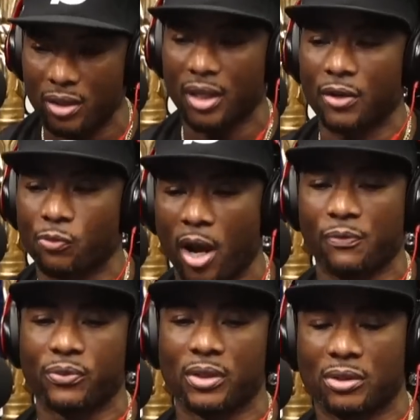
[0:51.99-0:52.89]
Glenn,
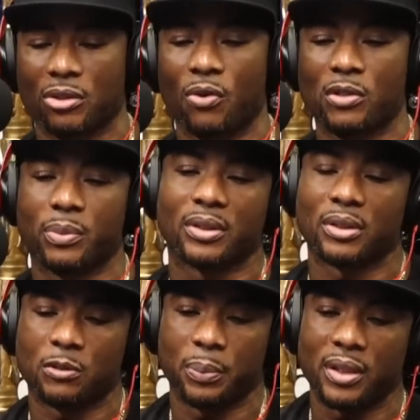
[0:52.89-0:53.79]
rightfully so, has been
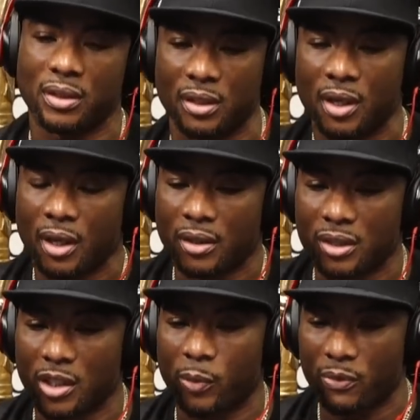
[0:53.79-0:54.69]
suspended
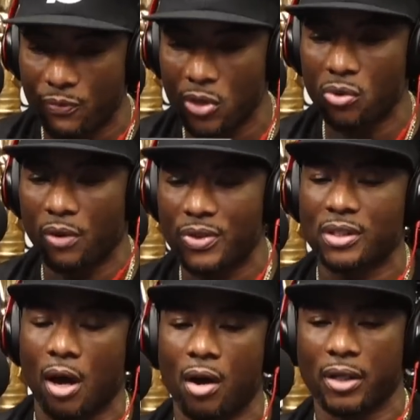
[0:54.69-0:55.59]
until a review of his
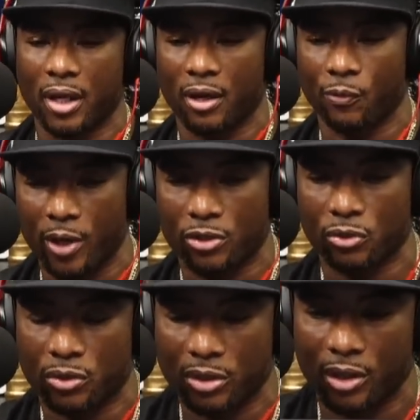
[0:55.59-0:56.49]
on-air
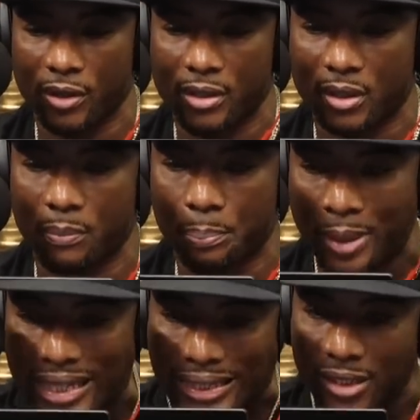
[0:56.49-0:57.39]
racial slur is
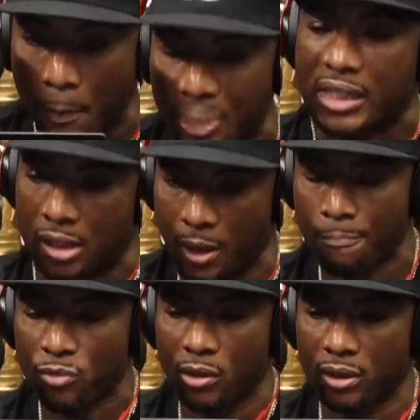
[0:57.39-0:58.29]
complete. Complete.
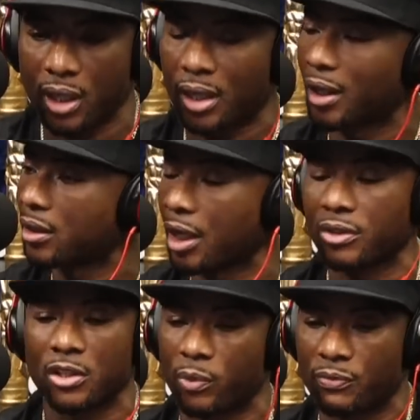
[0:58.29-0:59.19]
Okay, uh,
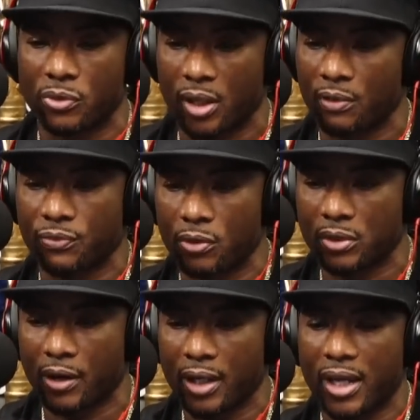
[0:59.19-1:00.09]
nothing to review there,
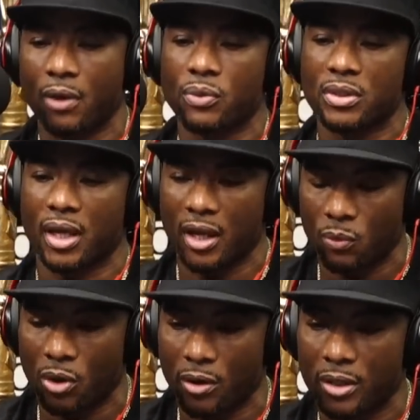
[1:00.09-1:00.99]
folks. All right, that was the N
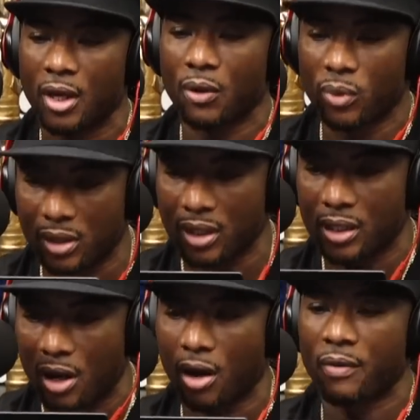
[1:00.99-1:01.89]
word with
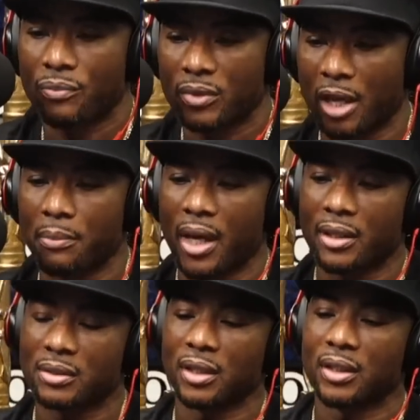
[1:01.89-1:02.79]
the ER. That man
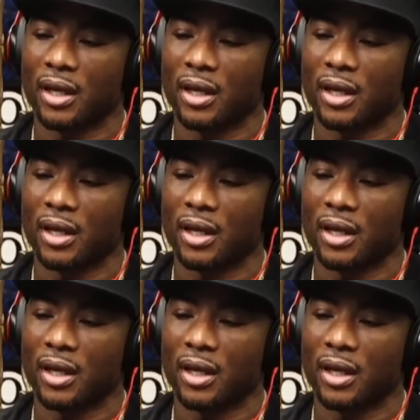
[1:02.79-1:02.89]
has said mm.